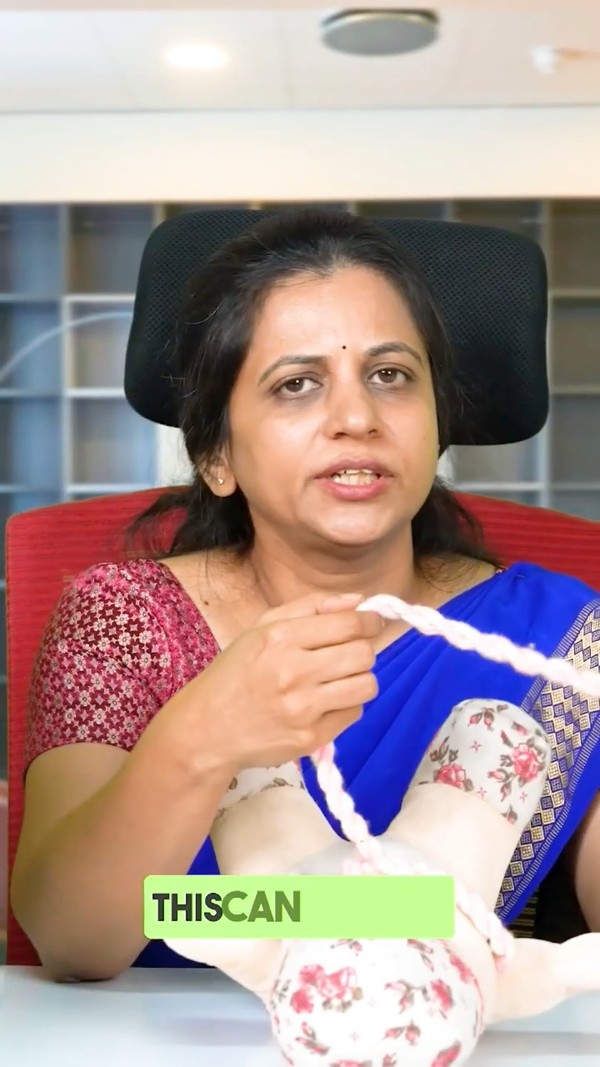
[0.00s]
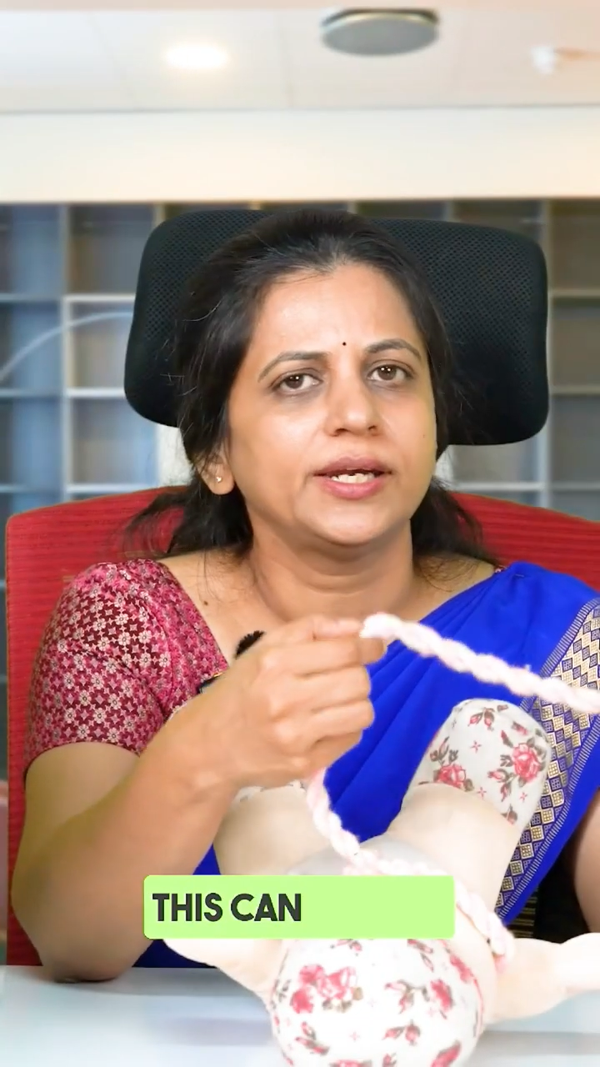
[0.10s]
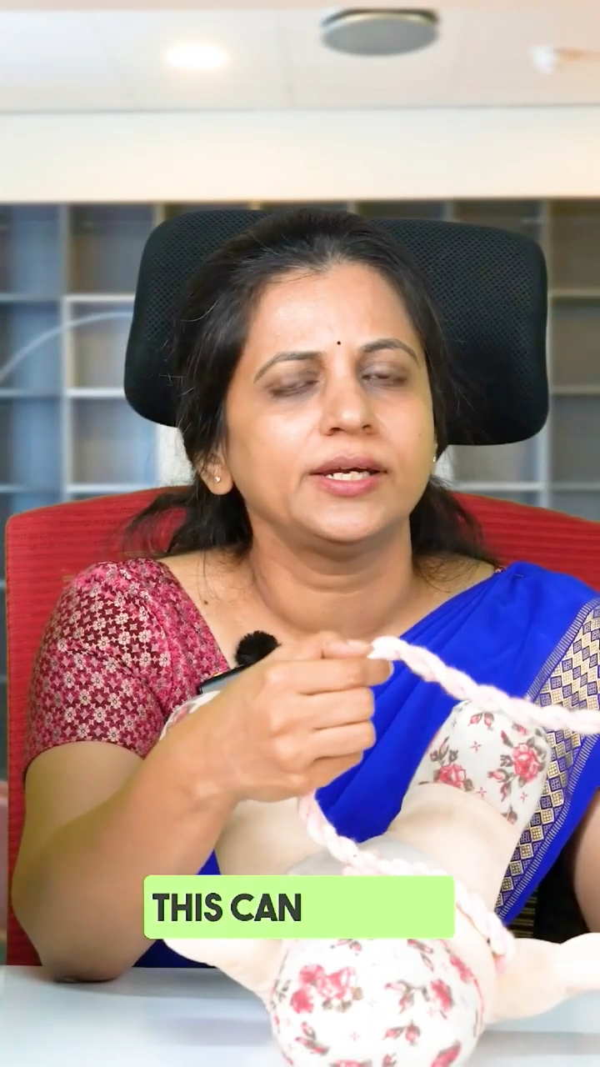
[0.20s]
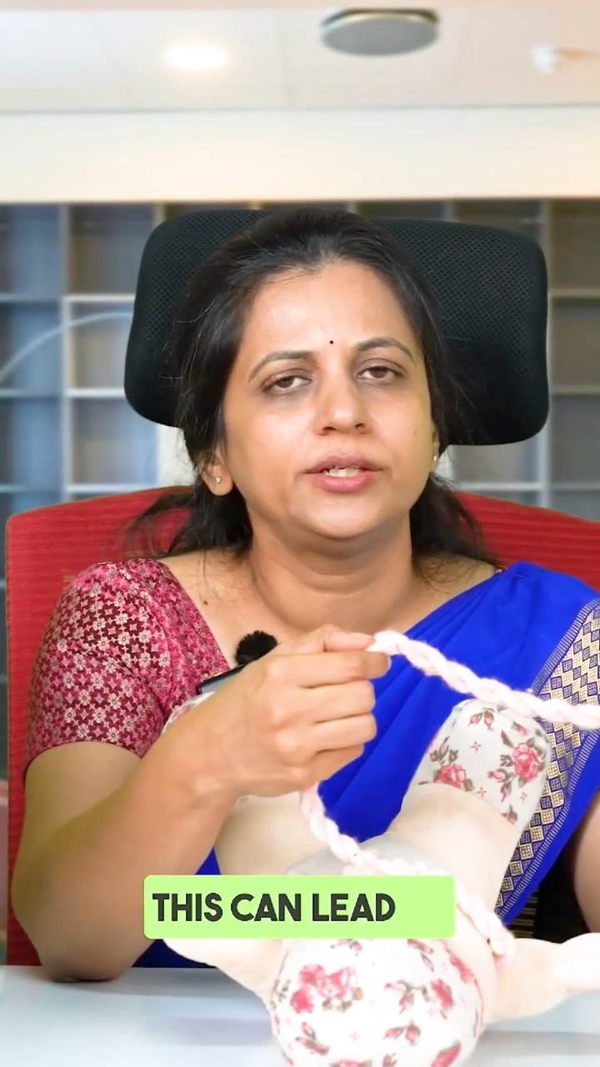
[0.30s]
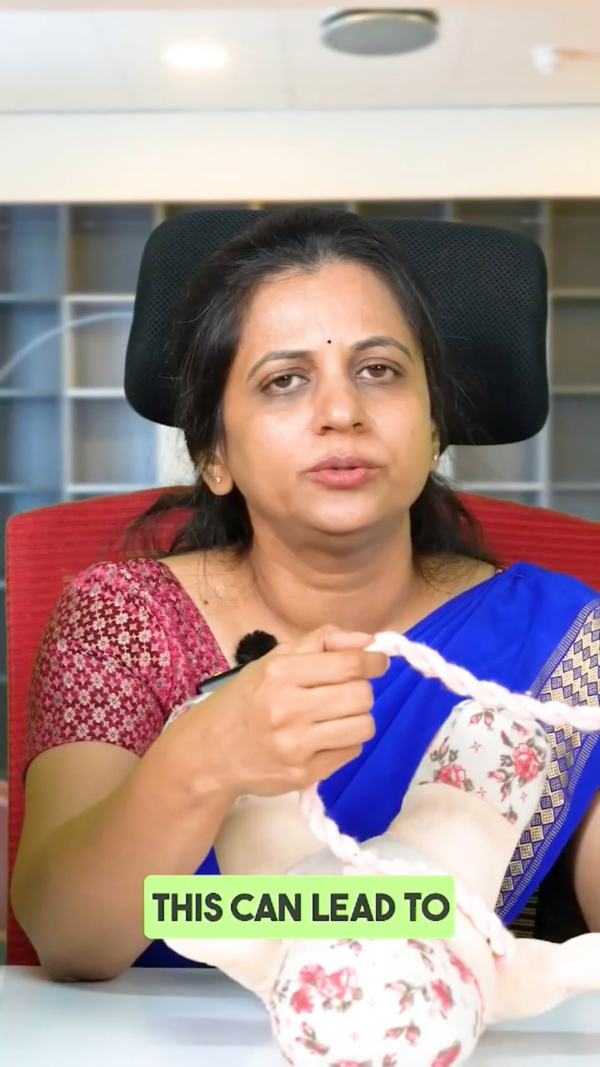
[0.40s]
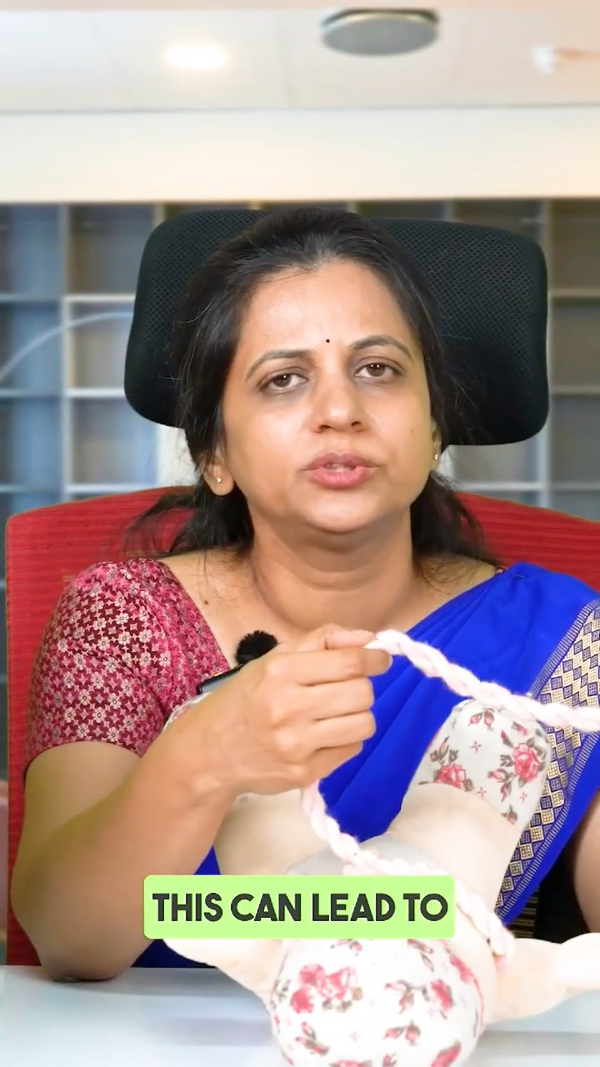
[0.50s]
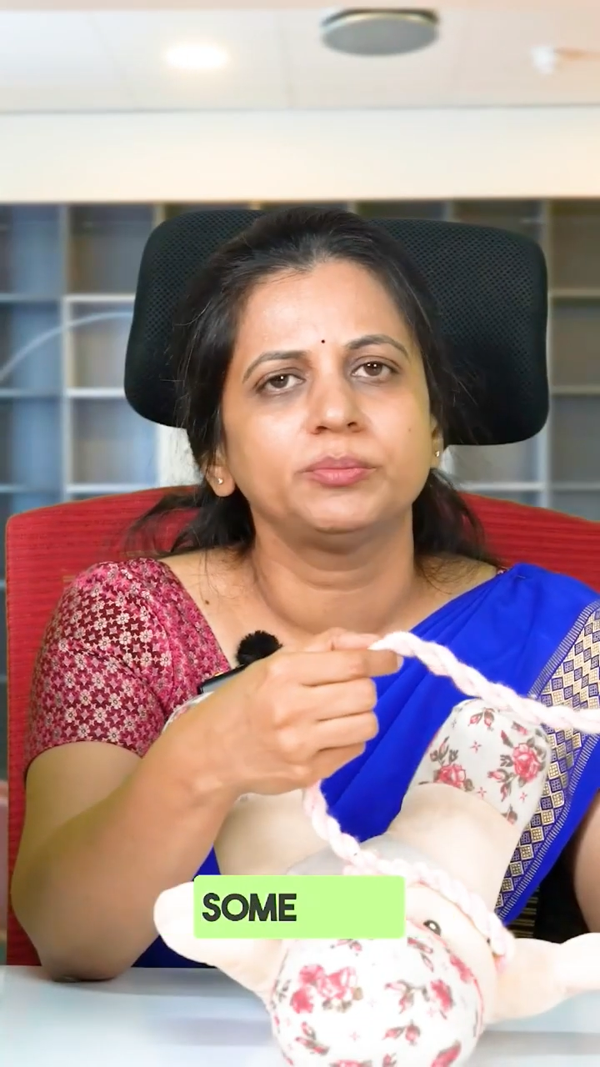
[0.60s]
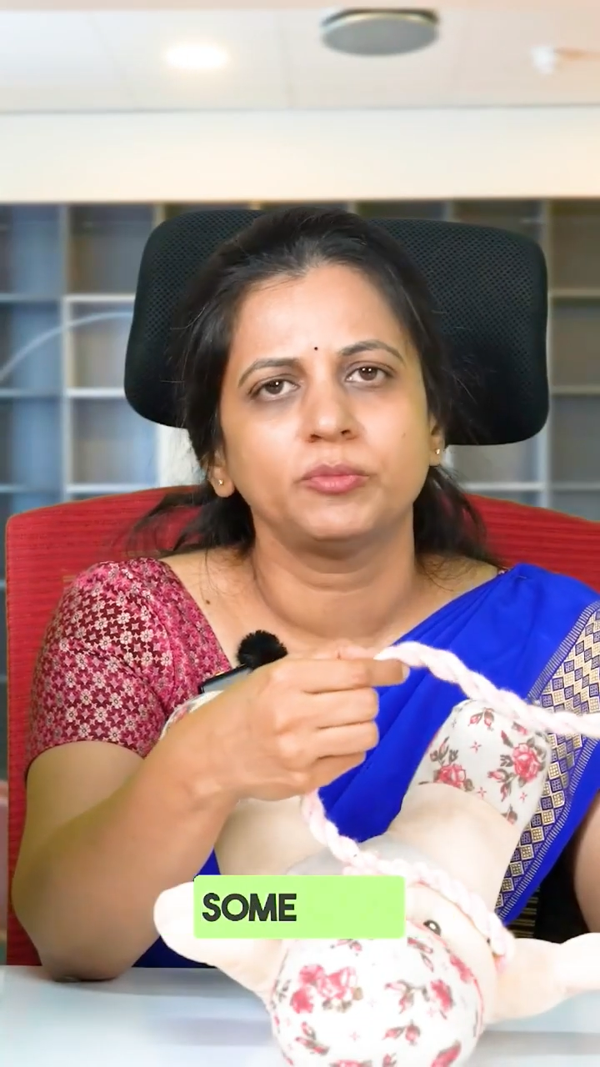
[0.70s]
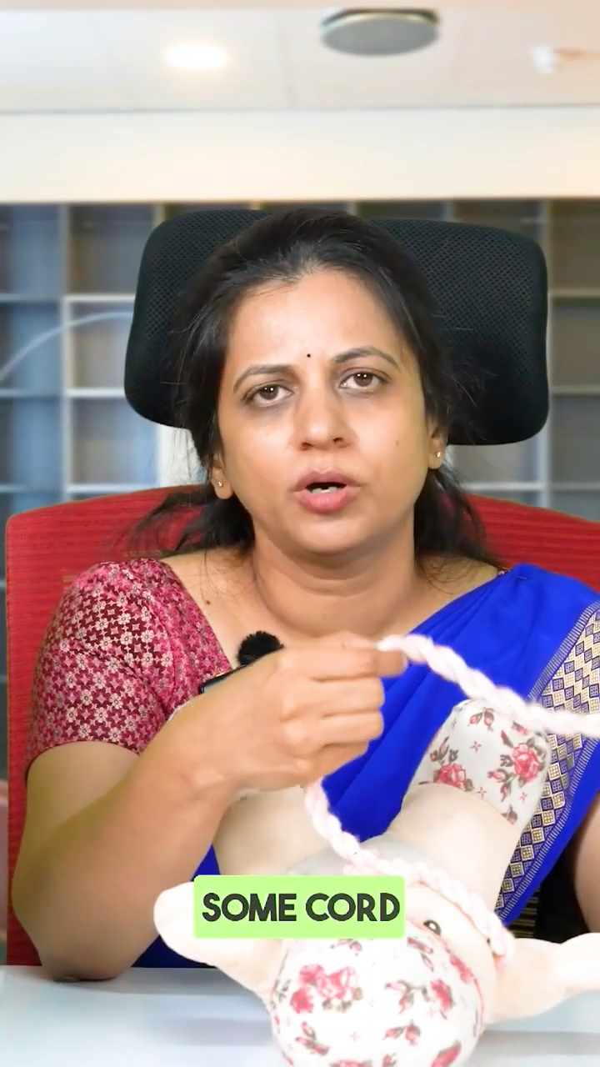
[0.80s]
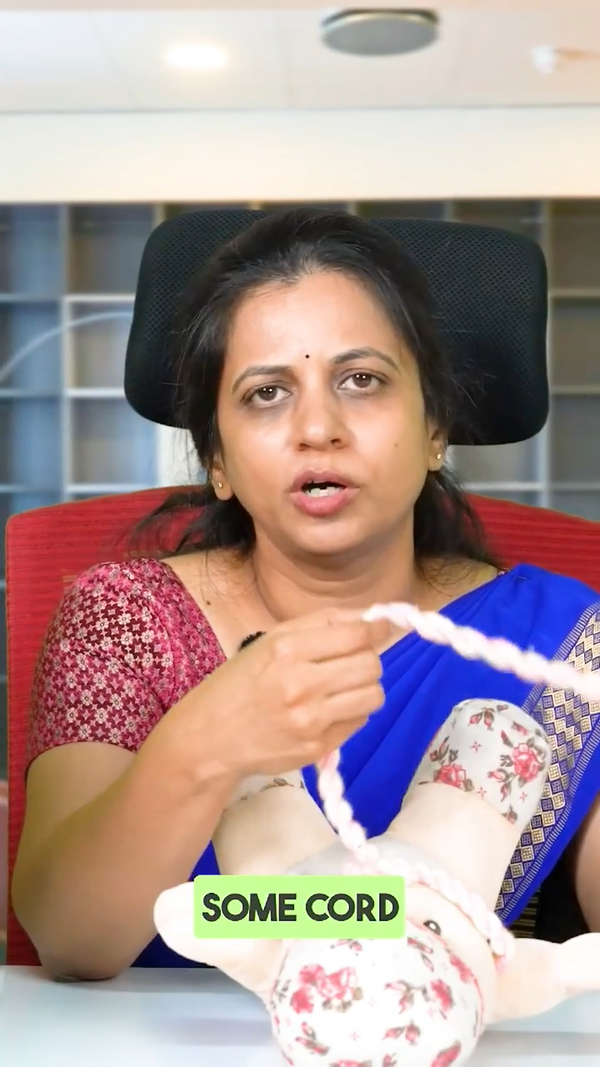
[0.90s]
can lead to
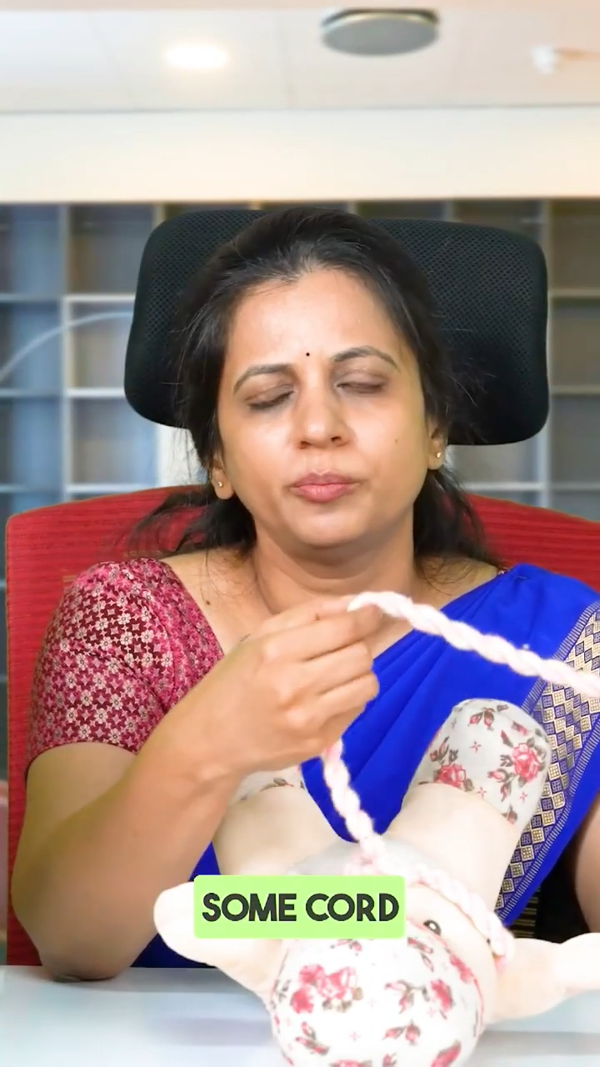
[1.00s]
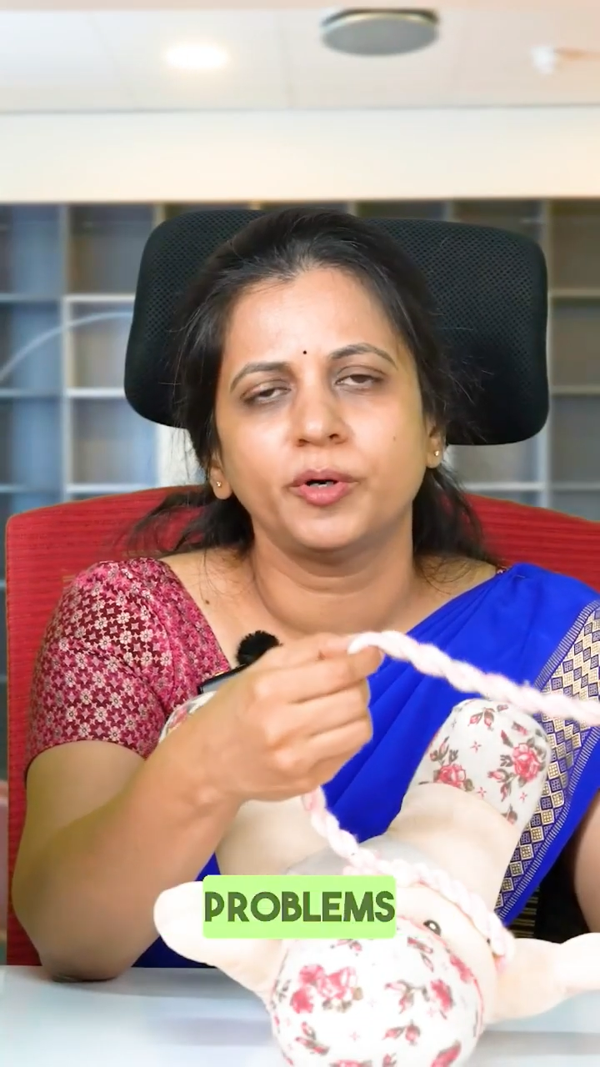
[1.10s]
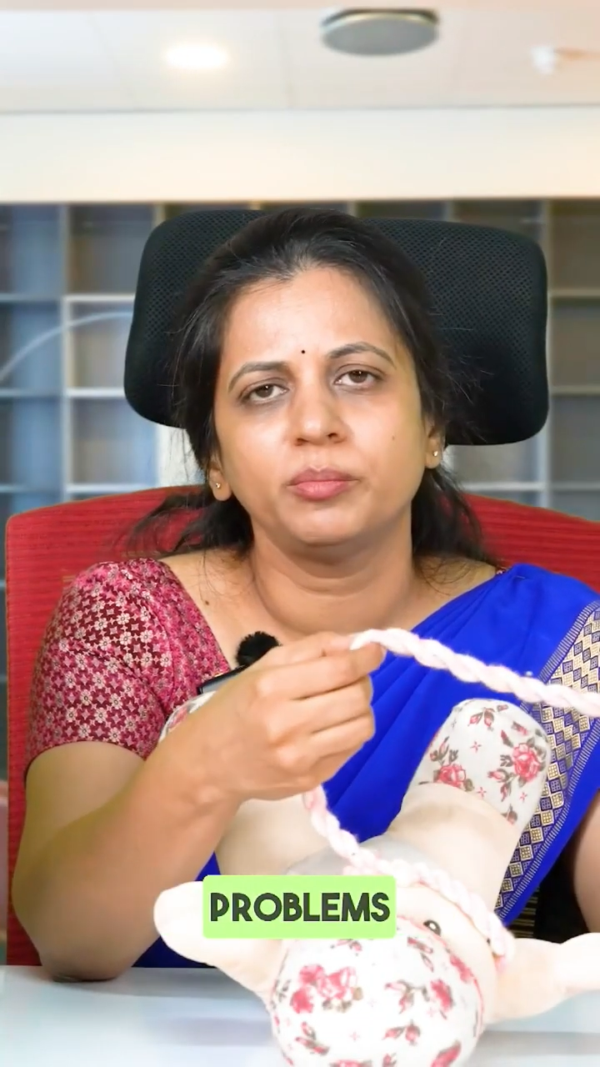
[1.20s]
some cord